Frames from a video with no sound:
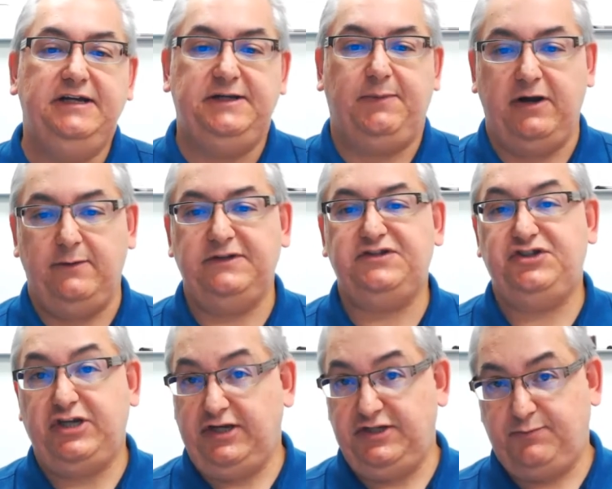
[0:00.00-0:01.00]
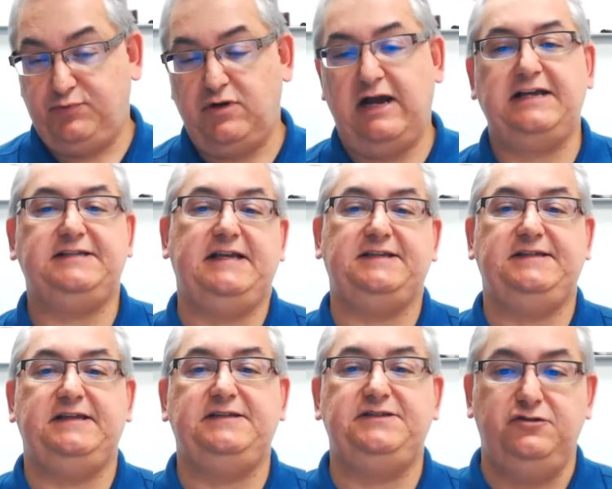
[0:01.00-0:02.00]
Departments change
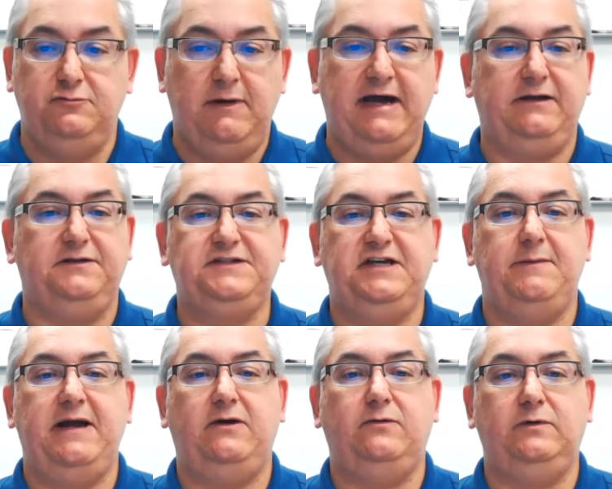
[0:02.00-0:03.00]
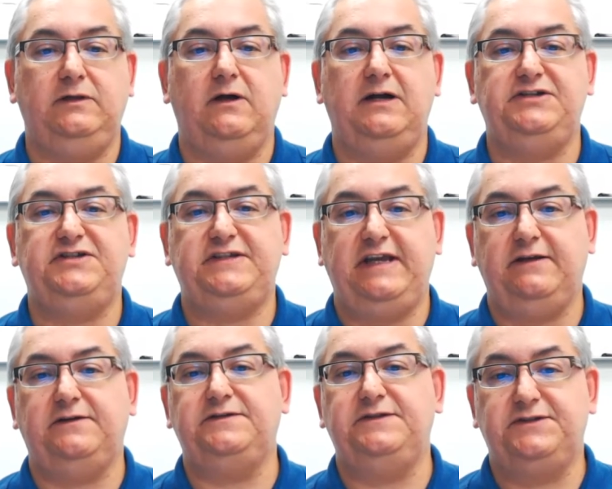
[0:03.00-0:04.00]
processes, new models come out, we launch
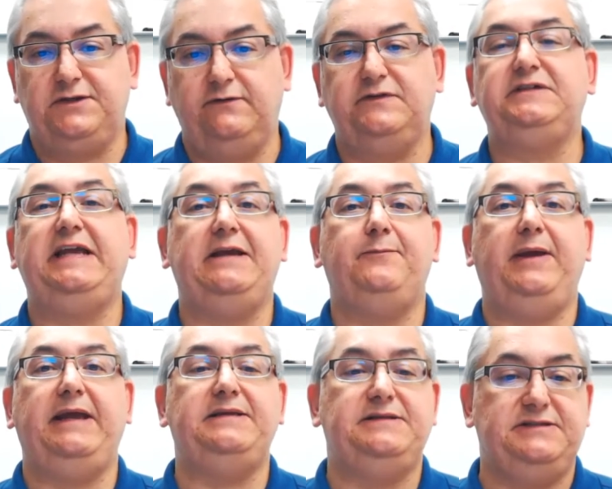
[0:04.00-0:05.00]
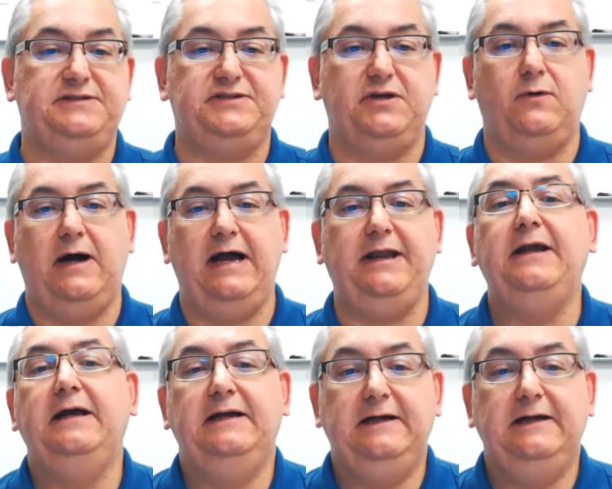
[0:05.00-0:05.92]
sales and service campaigns and so on.